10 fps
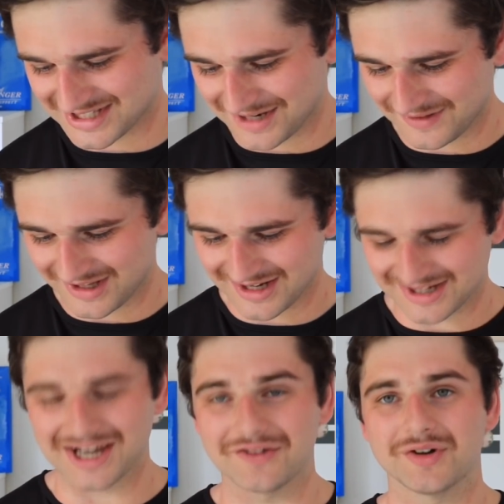he's definitely
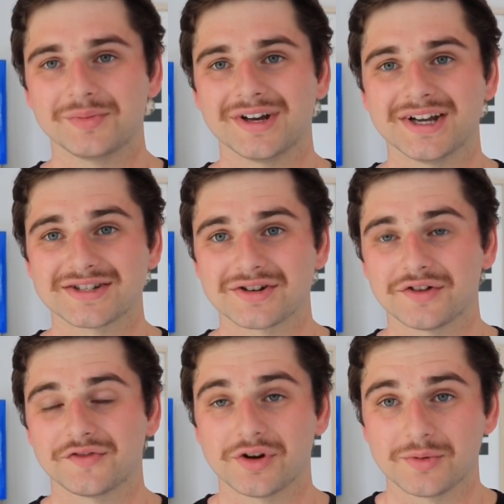undercover, but he's got
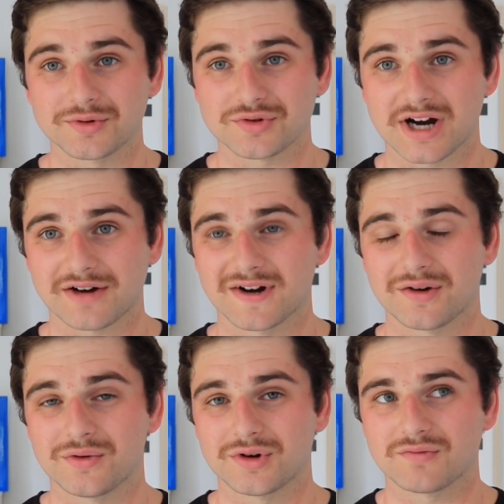a phenomenal track
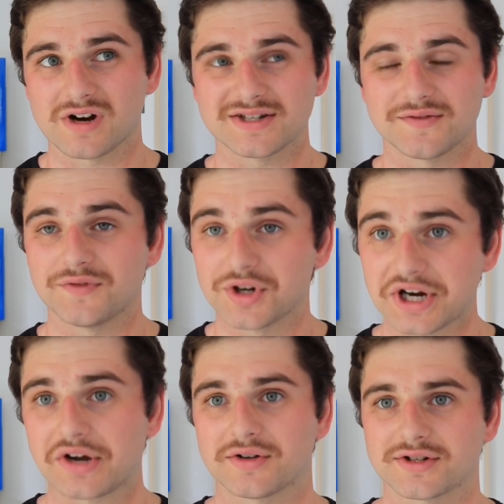record and runs a
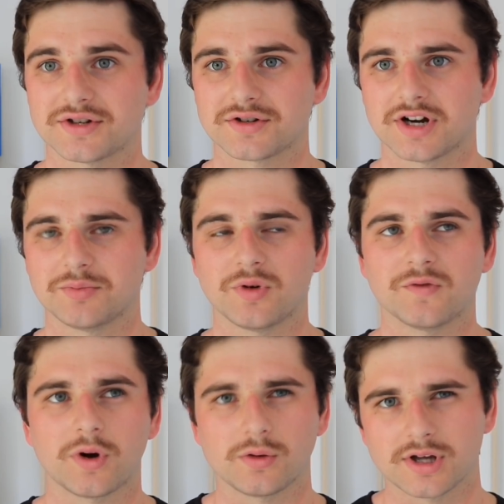very concentrated
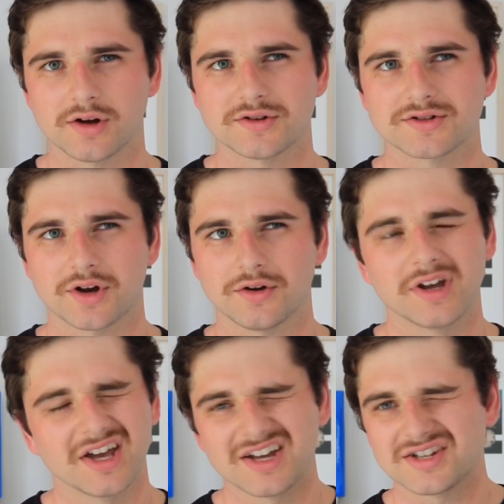portfolio. So
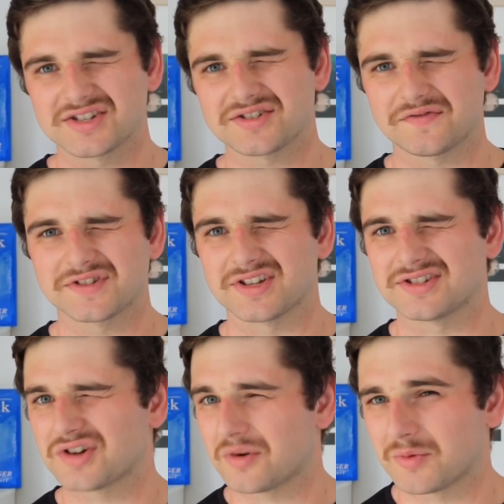just off the
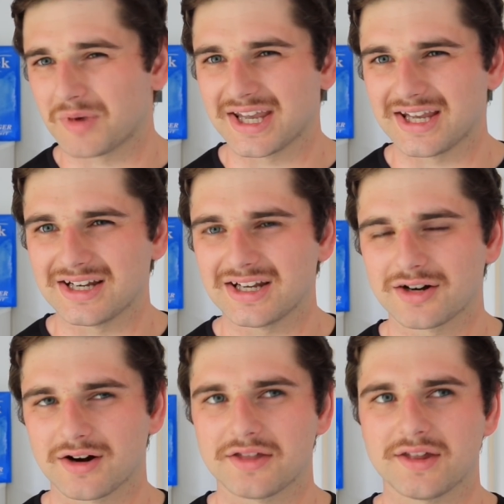top of my head
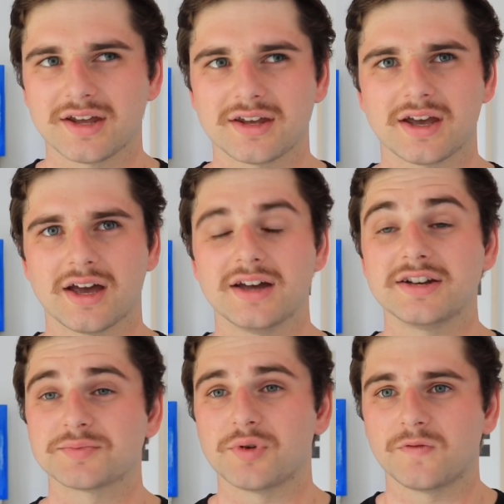here, I think in
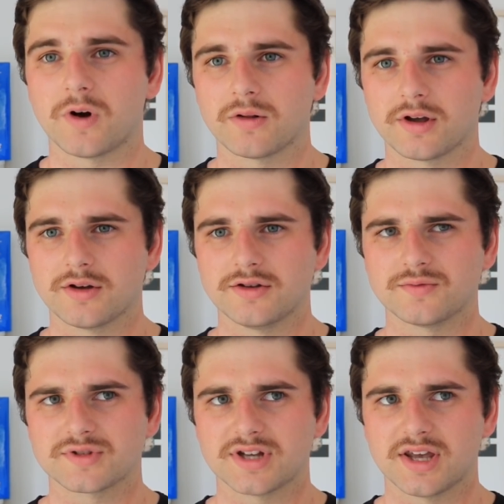his portfolio
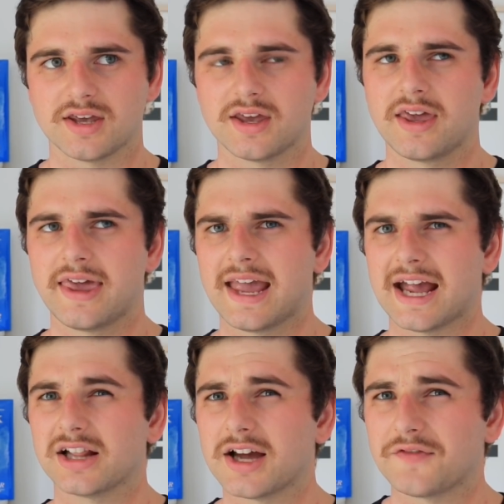you'll see
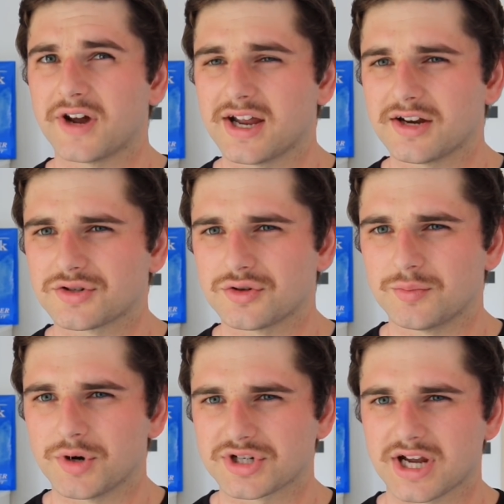Ally Financial,
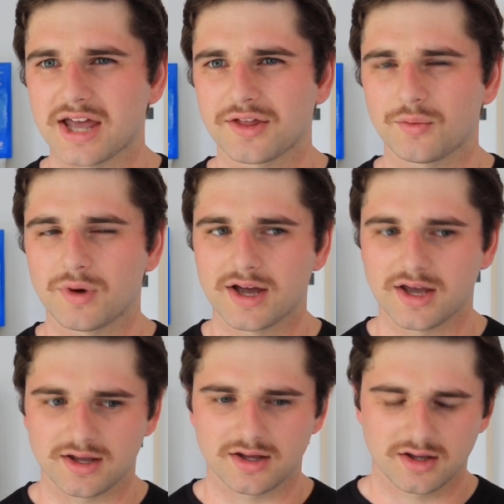Berkshire
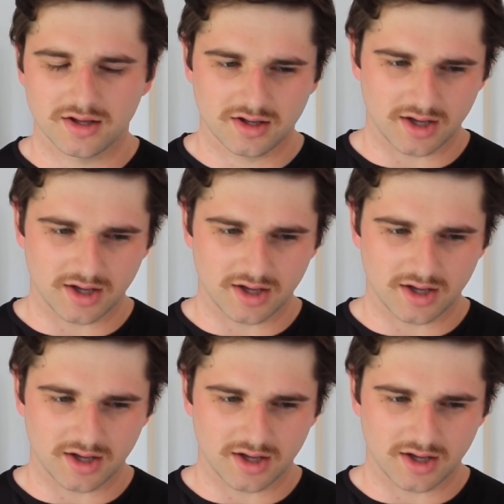Hathaway,